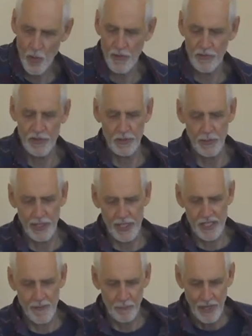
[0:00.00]
walk for two
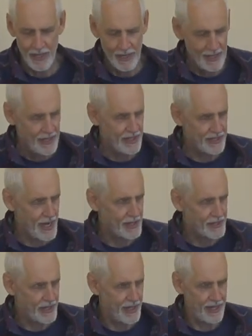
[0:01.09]
weeks a
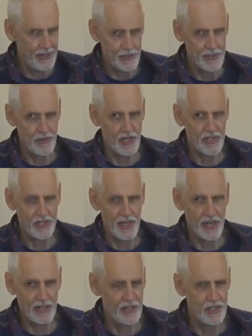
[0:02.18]
doctor came. She's a Russian
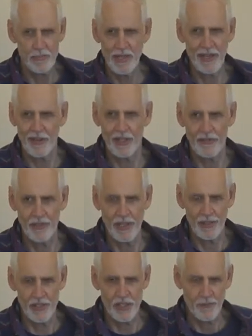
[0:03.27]
doctor, couldn't speak a lick of
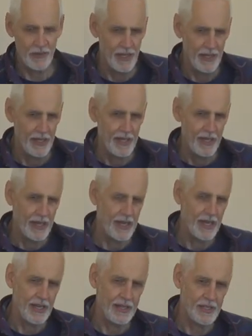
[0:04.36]
English.
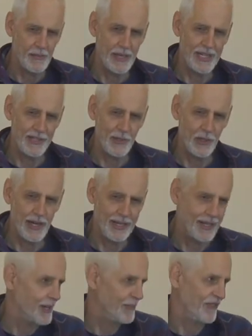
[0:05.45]
And somebody told her I
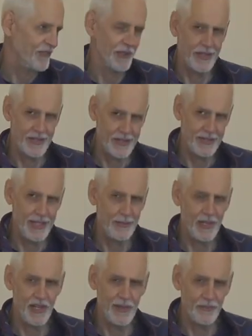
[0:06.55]
cut my foot. This is a deep
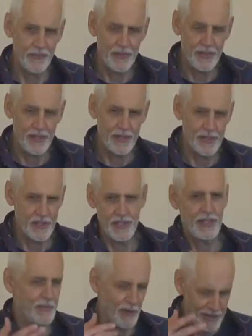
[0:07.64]
cut. She's,
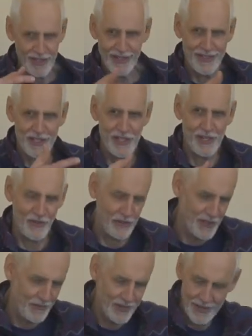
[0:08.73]
come on, you know, let's see your
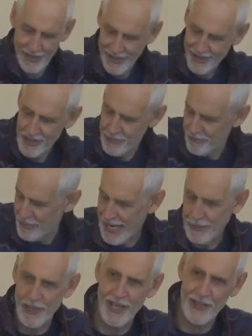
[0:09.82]
foot. And I, it was the back
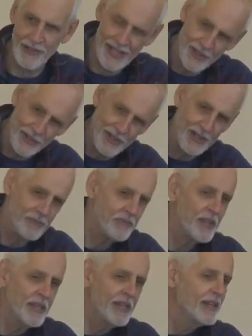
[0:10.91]
of my ankle. I held it
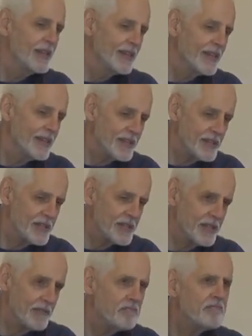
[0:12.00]
up. She
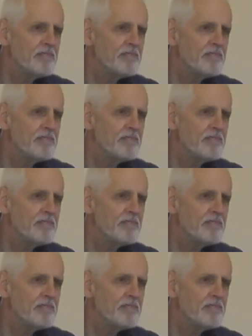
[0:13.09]
said,